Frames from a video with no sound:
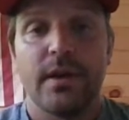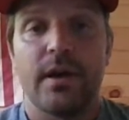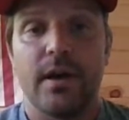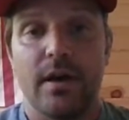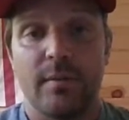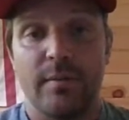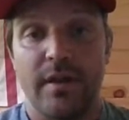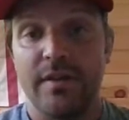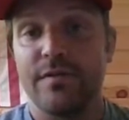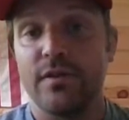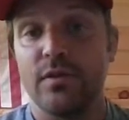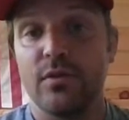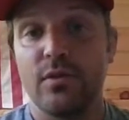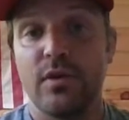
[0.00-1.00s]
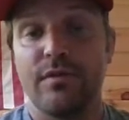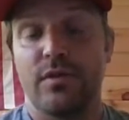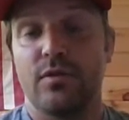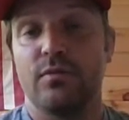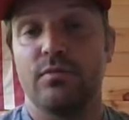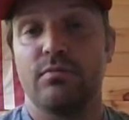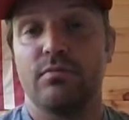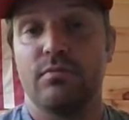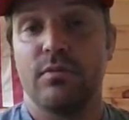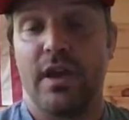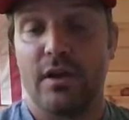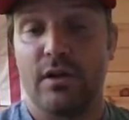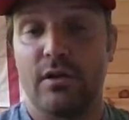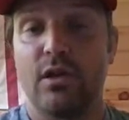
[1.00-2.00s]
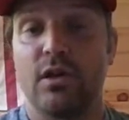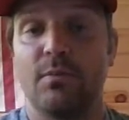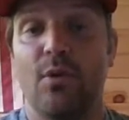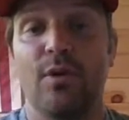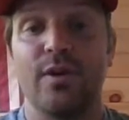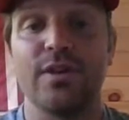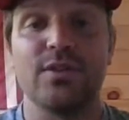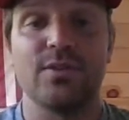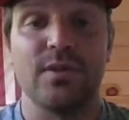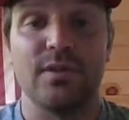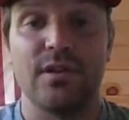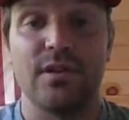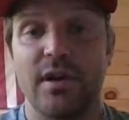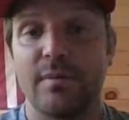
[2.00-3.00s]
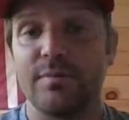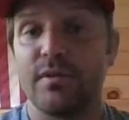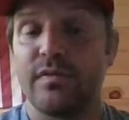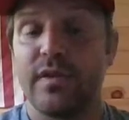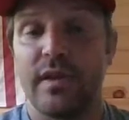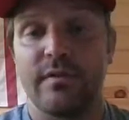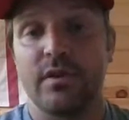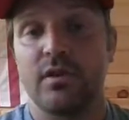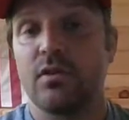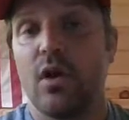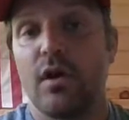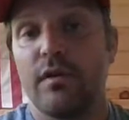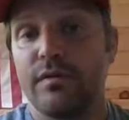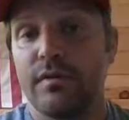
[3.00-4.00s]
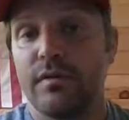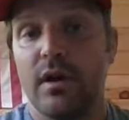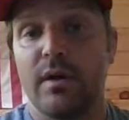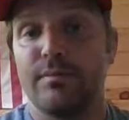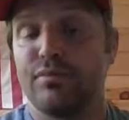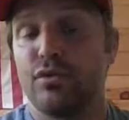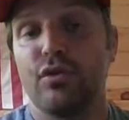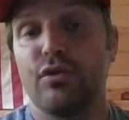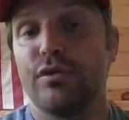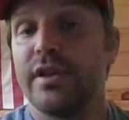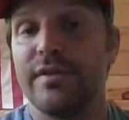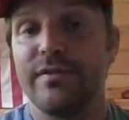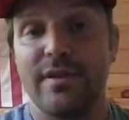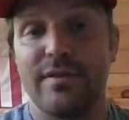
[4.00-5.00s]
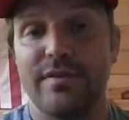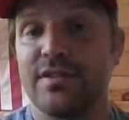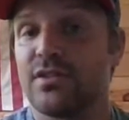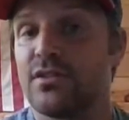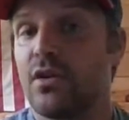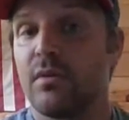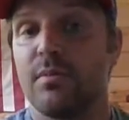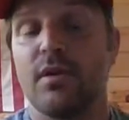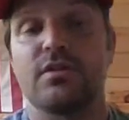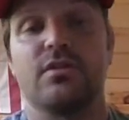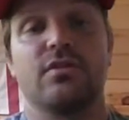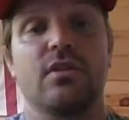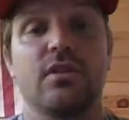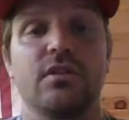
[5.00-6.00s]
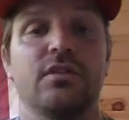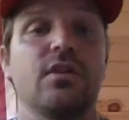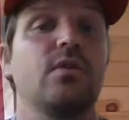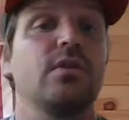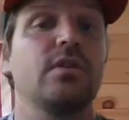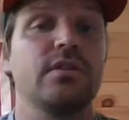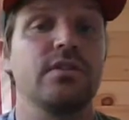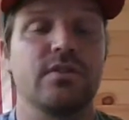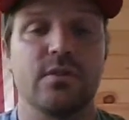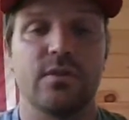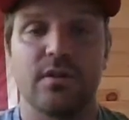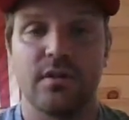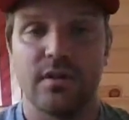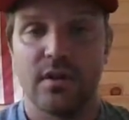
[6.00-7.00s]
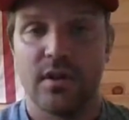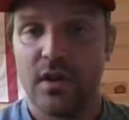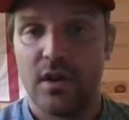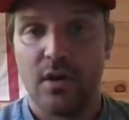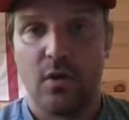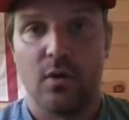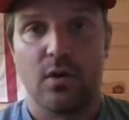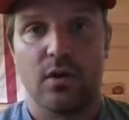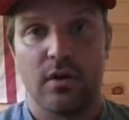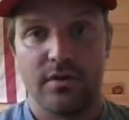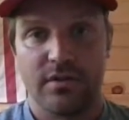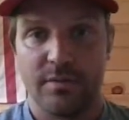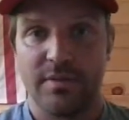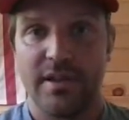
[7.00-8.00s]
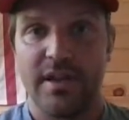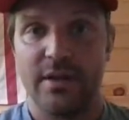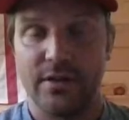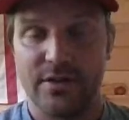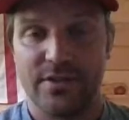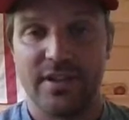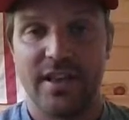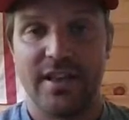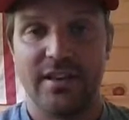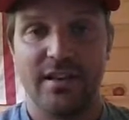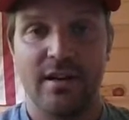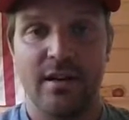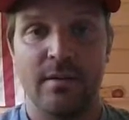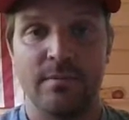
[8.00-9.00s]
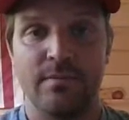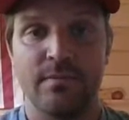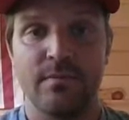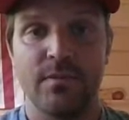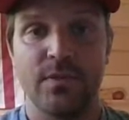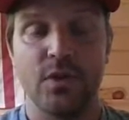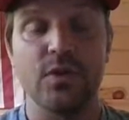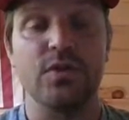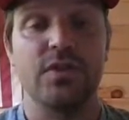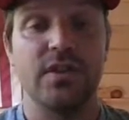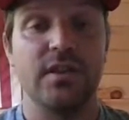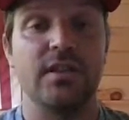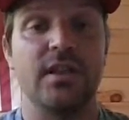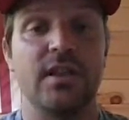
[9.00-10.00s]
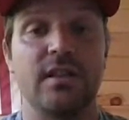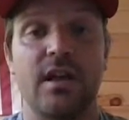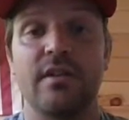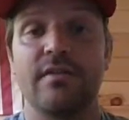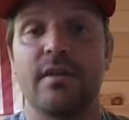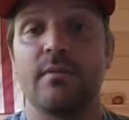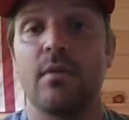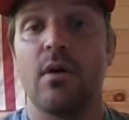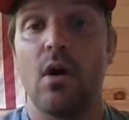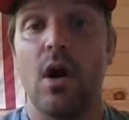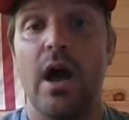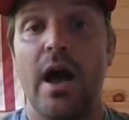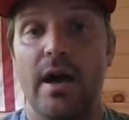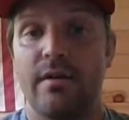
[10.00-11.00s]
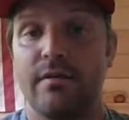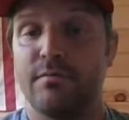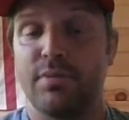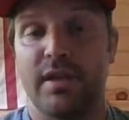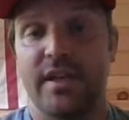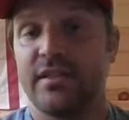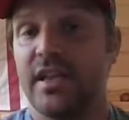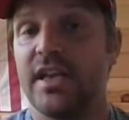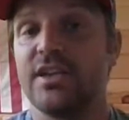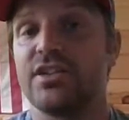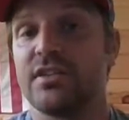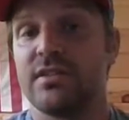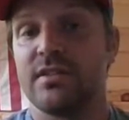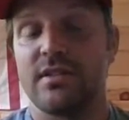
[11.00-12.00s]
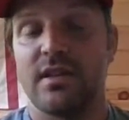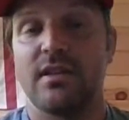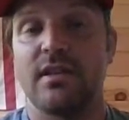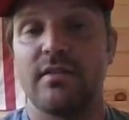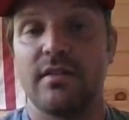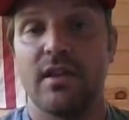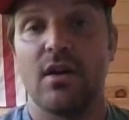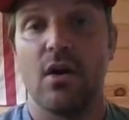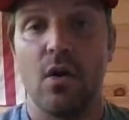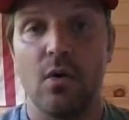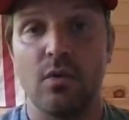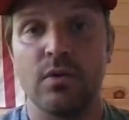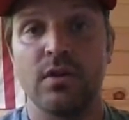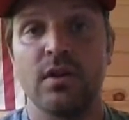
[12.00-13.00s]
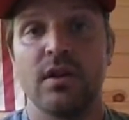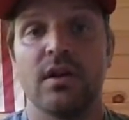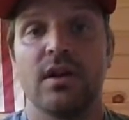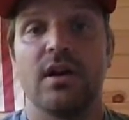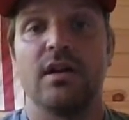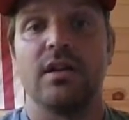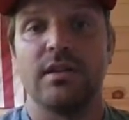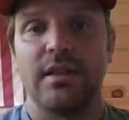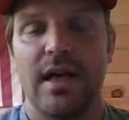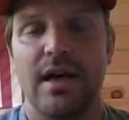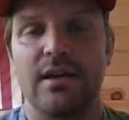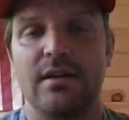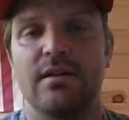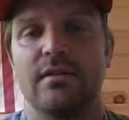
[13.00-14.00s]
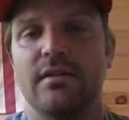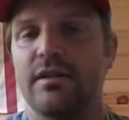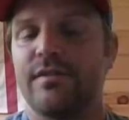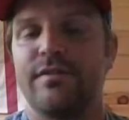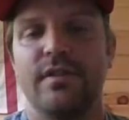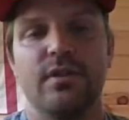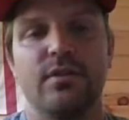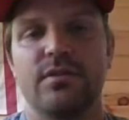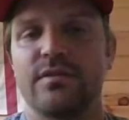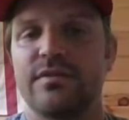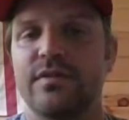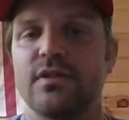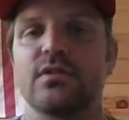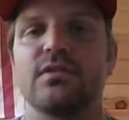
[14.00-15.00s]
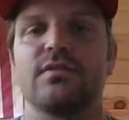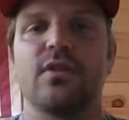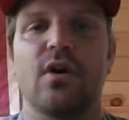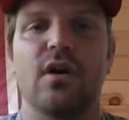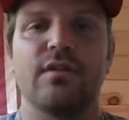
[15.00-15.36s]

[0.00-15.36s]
And if you care to look more into it, up your favorite coffee brewery, even if it's Starbucks or Dunkin' Donuts or something else, and you'll see that a lot of them have plantations, and then they own a lot of like fields and fields of